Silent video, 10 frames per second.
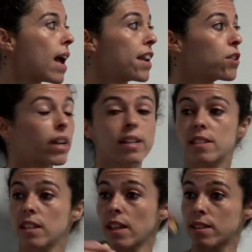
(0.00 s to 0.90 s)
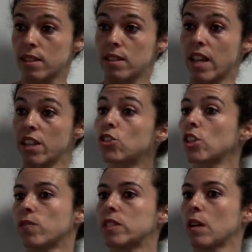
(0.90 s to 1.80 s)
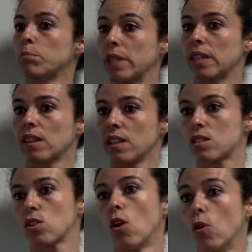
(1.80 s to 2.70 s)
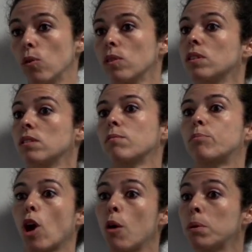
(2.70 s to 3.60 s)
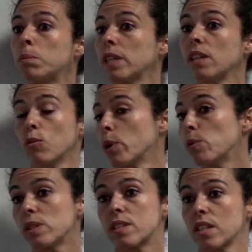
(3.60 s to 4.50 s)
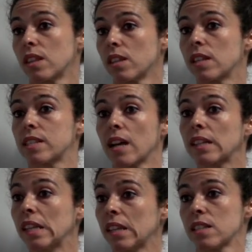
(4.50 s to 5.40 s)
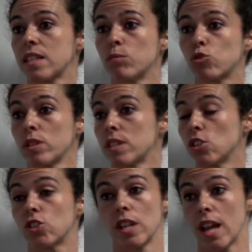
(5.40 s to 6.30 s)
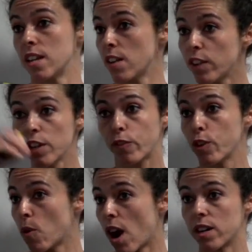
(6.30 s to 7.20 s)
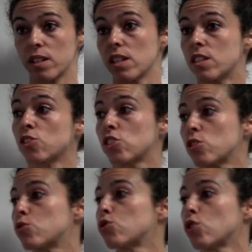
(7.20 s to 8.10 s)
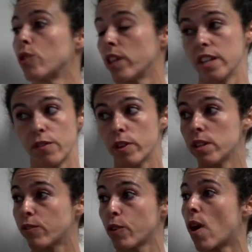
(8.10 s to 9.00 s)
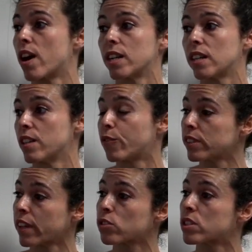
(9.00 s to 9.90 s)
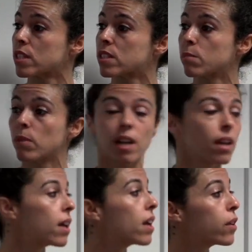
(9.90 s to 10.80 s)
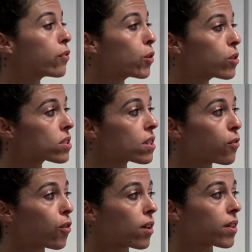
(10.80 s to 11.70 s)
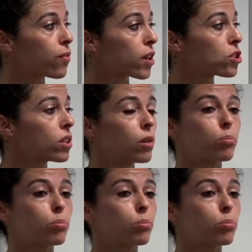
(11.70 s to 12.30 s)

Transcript: And you can see that they shift completely, so probably we will see exactly the same transition, and even if you are, this is just to show that even if you are in a different ecosystem, if you use the functional